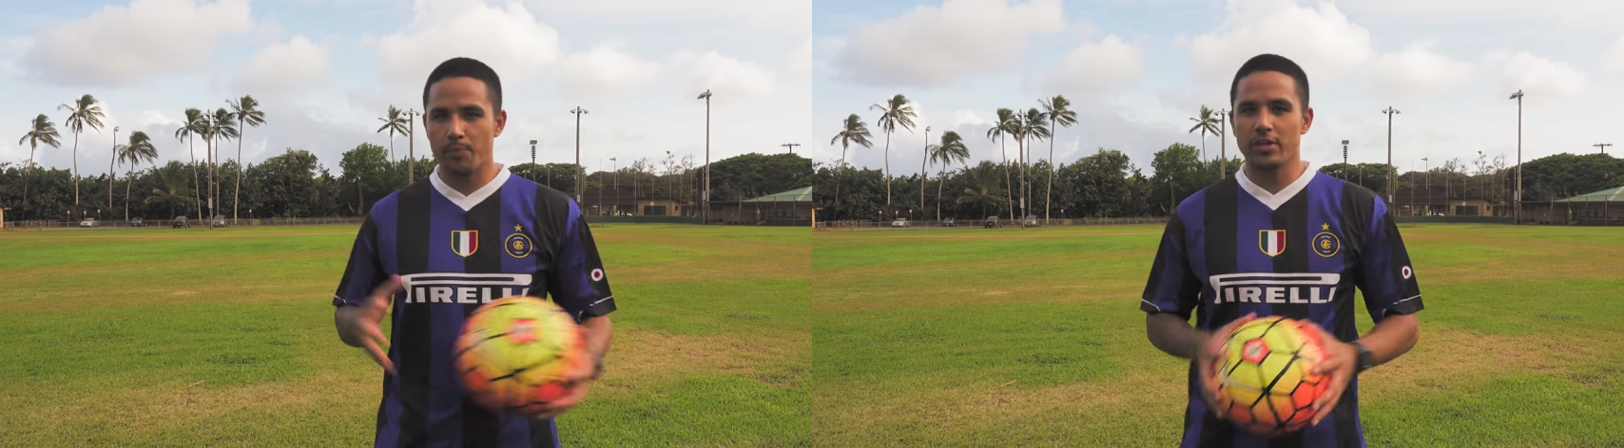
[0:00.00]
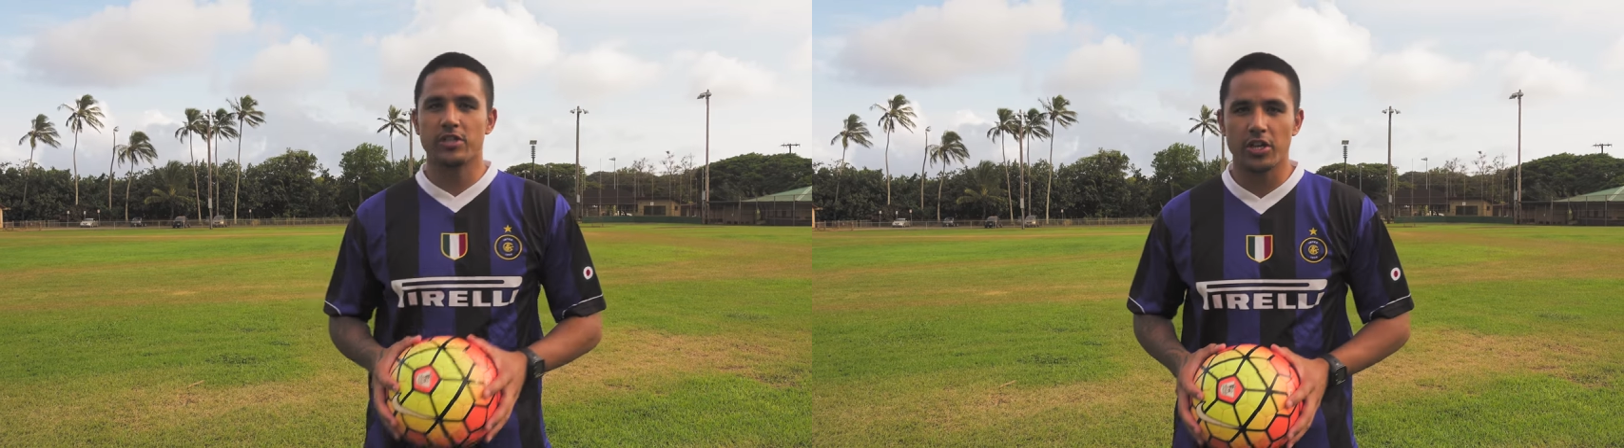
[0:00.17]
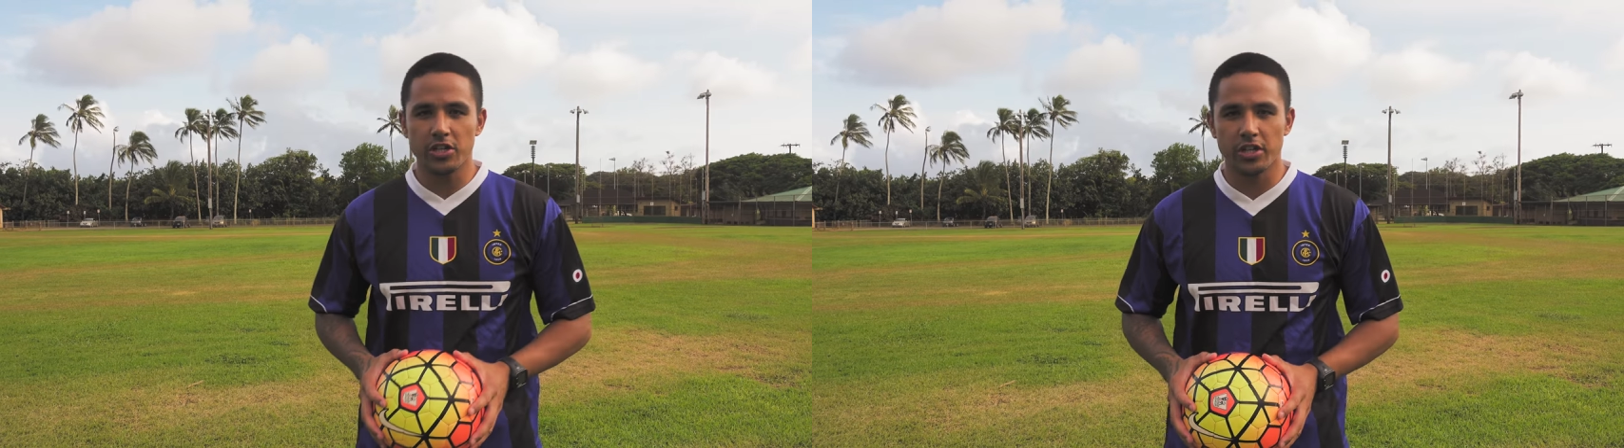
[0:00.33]

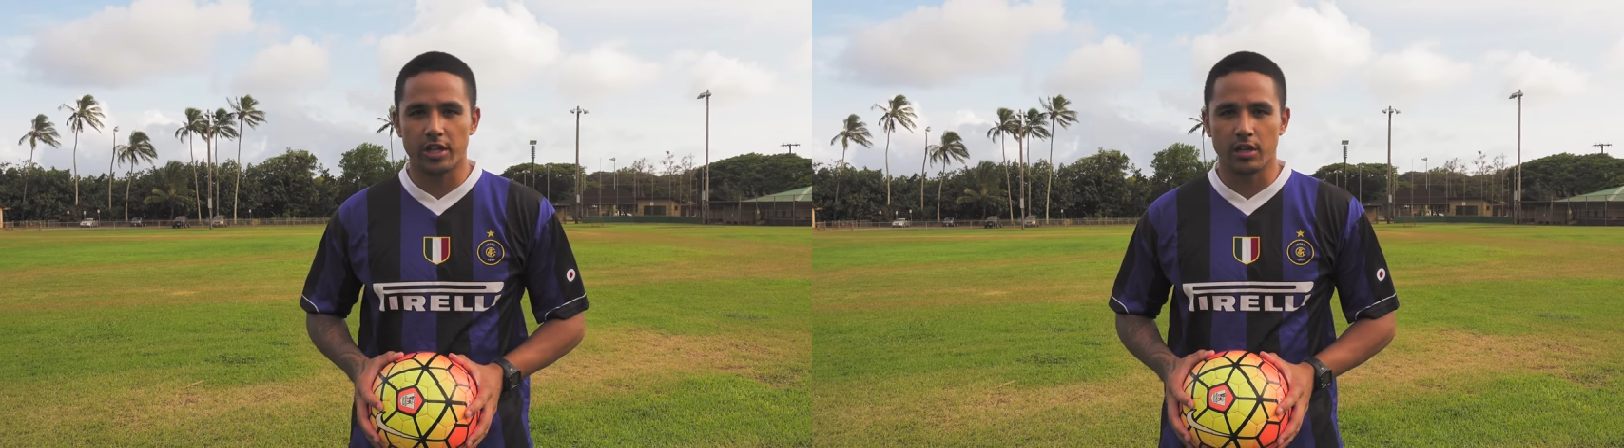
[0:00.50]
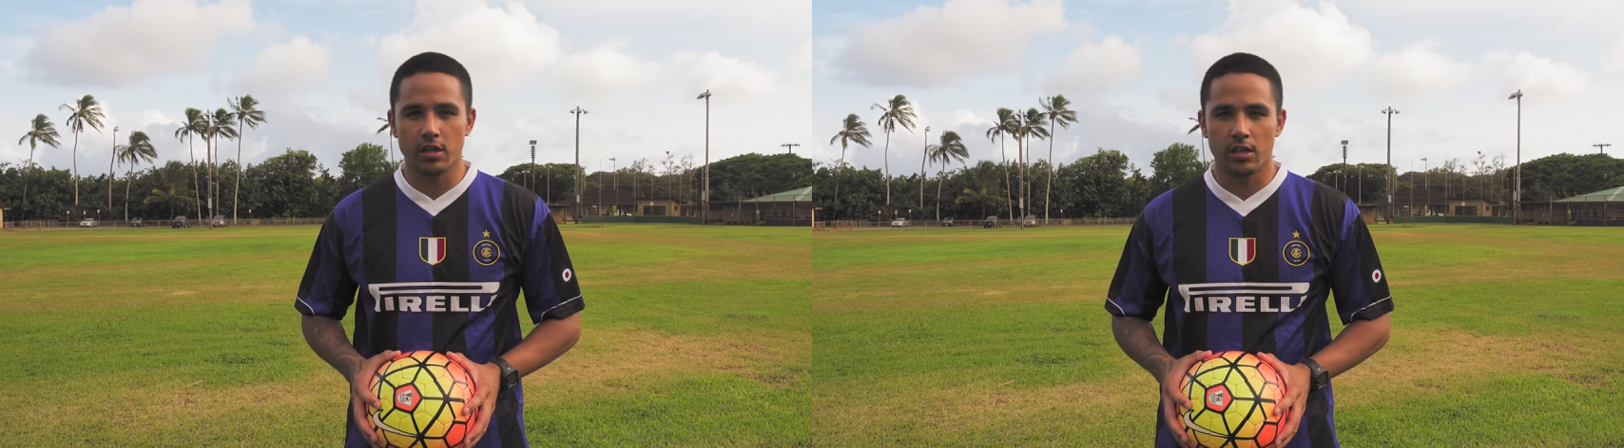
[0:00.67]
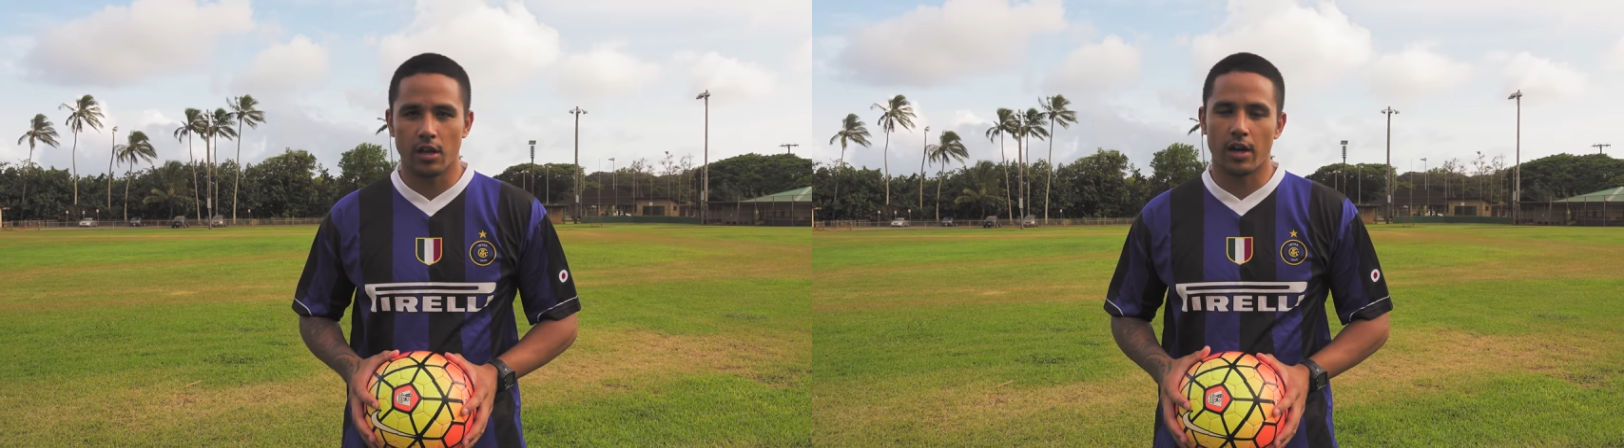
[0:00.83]
position
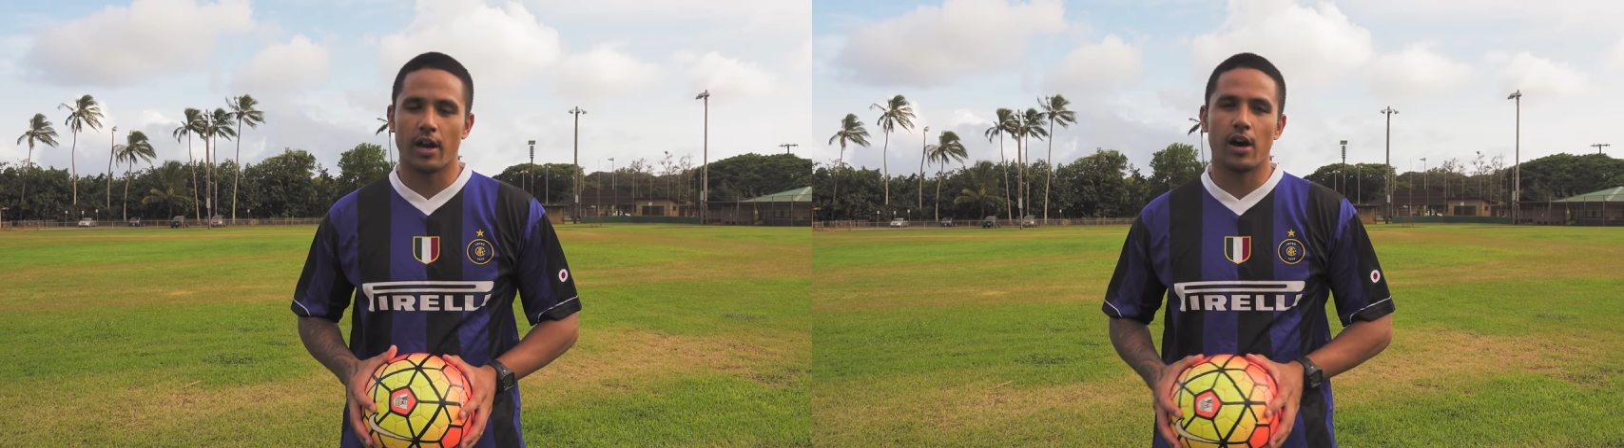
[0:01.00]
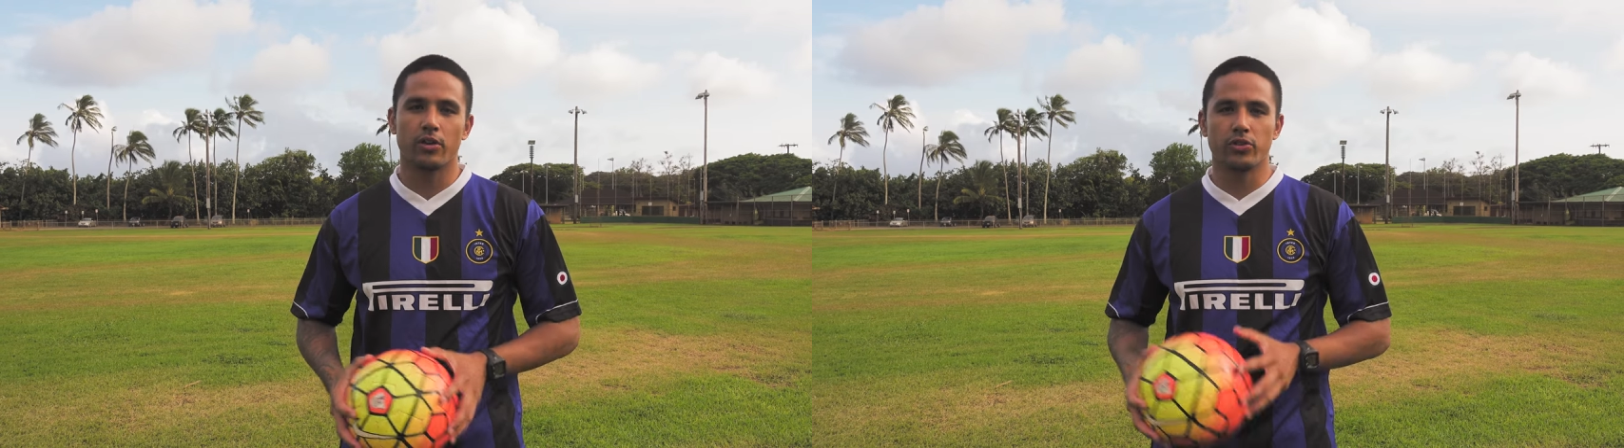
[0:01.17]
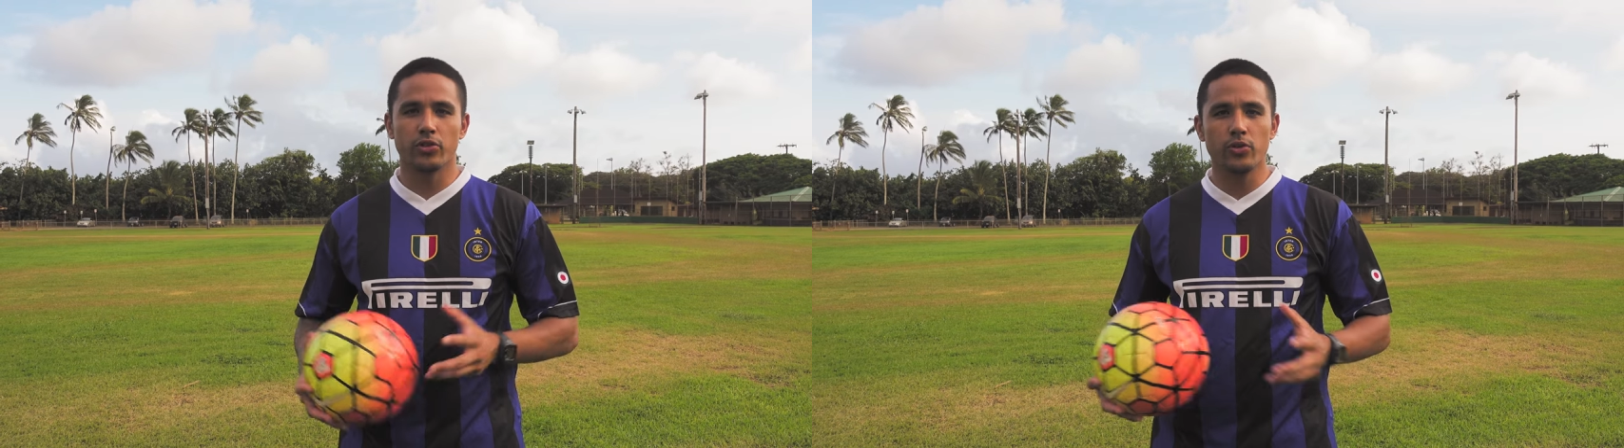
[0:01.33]
on how
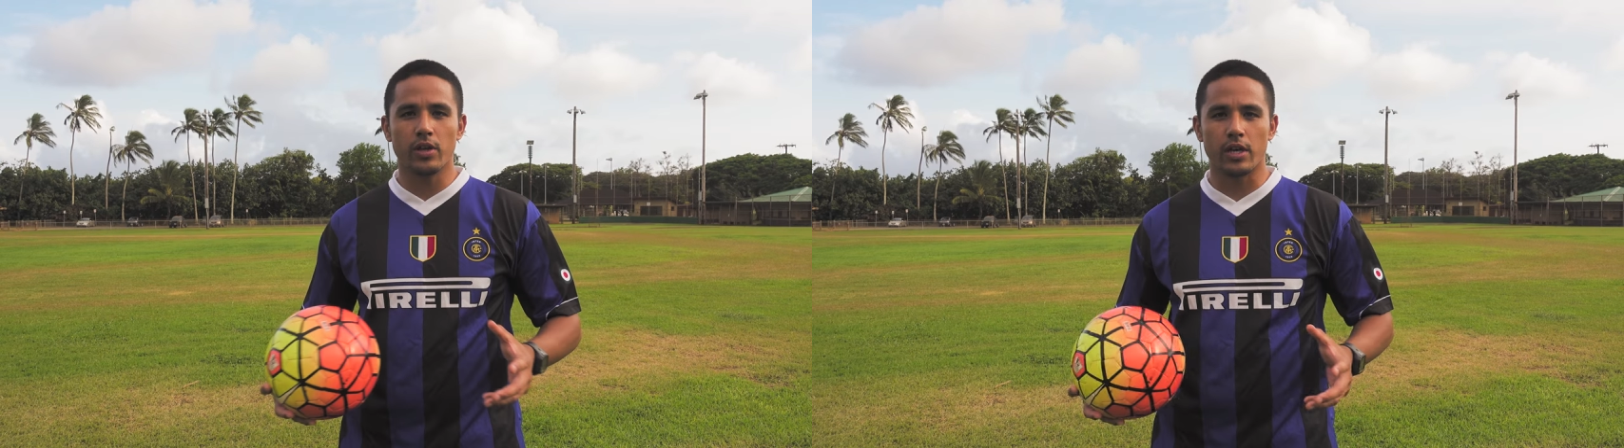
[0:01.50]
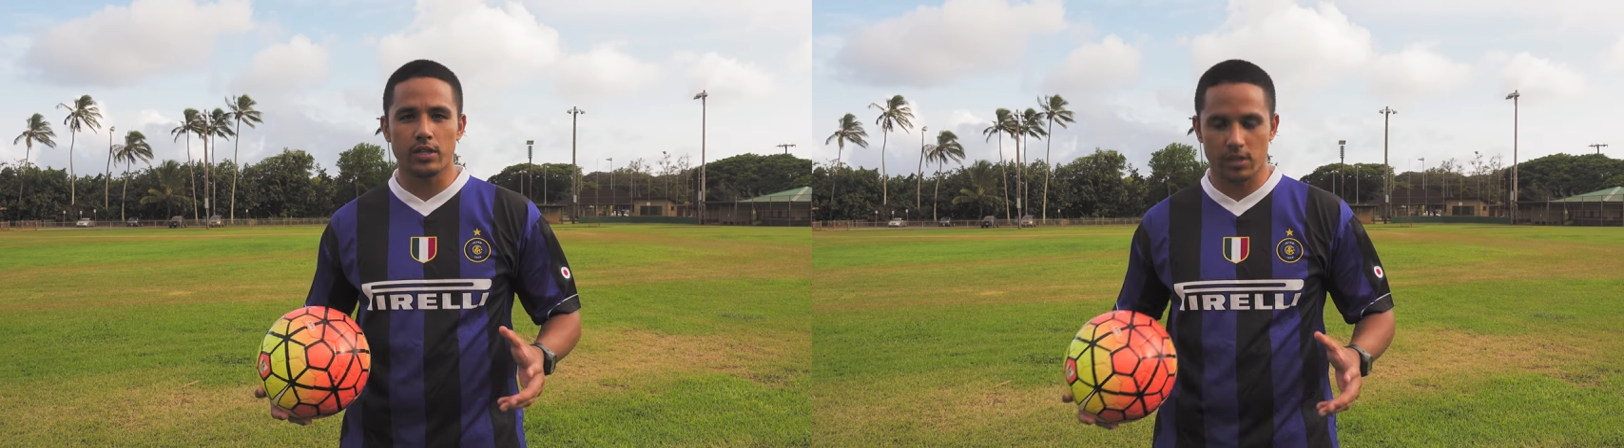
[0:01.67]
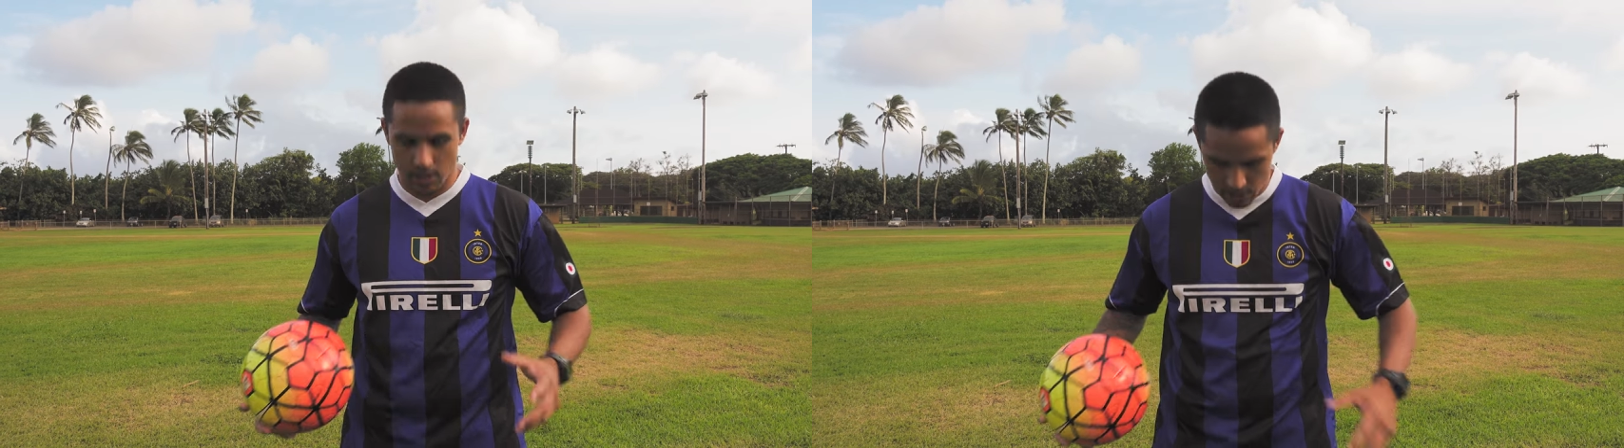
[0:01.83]
to do
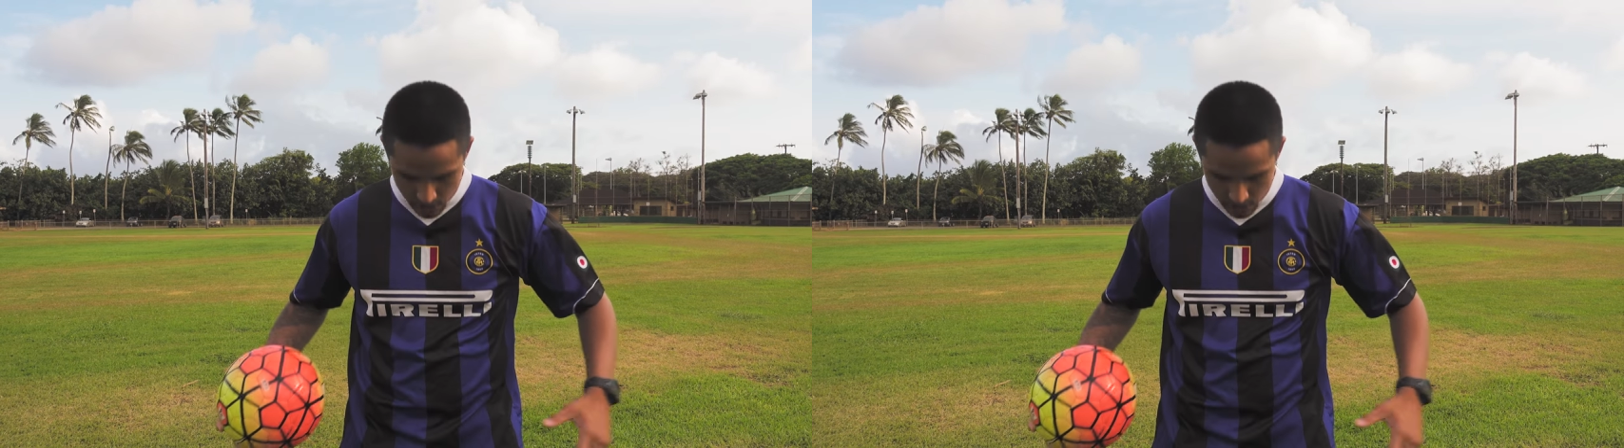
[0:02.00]
this,